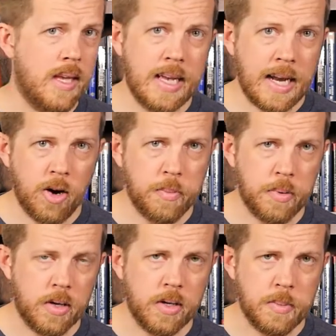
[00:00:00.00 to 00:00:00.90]
in our
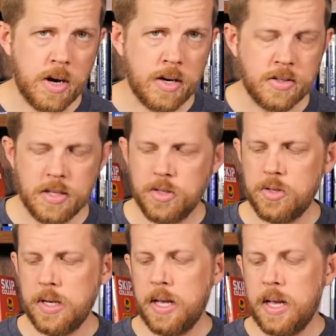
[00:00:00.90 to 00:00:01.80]
book, America's
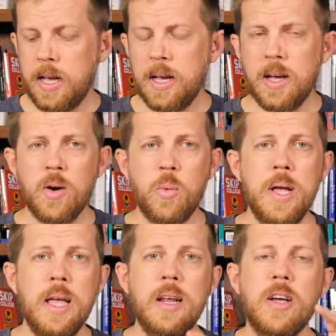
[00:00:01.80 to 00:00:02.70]
History, we